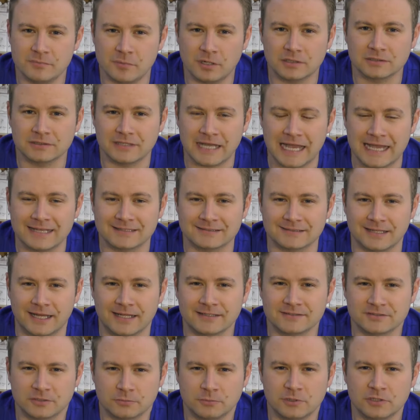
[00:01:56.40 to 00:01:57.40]
model has
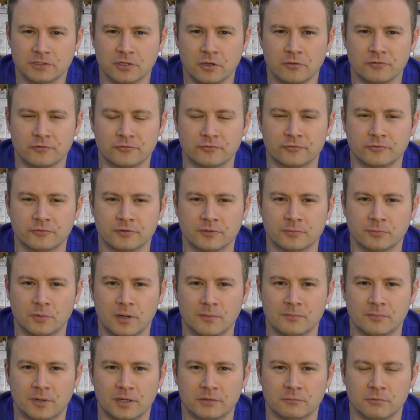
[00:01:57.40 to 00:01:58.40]
that, so we'll go through them
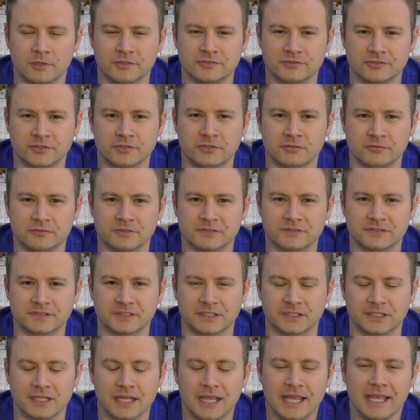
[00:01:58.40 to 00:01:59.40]
one by one so you can
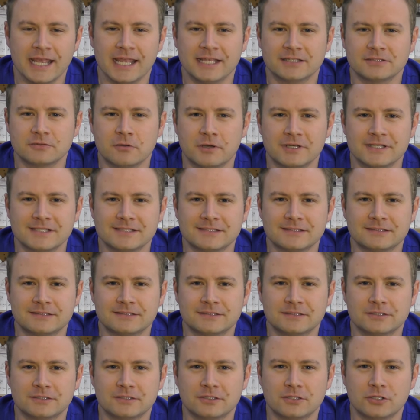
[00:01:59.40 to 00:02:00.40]
see. It's quite a
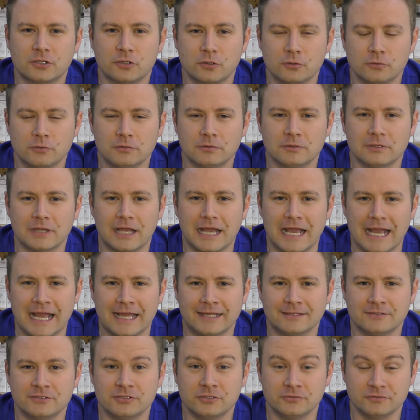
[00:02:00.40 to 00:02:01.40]
cool
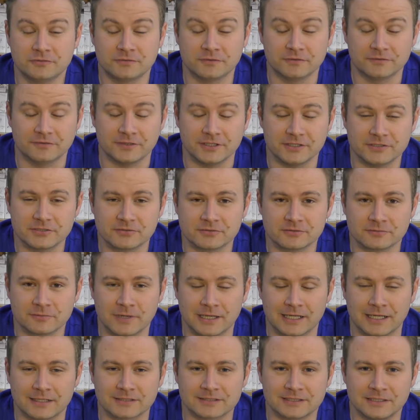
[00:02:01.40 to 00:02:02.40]
and useful feature as
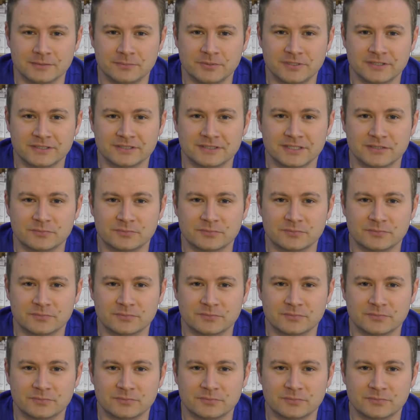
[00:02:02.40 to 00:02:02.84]
well, actually, because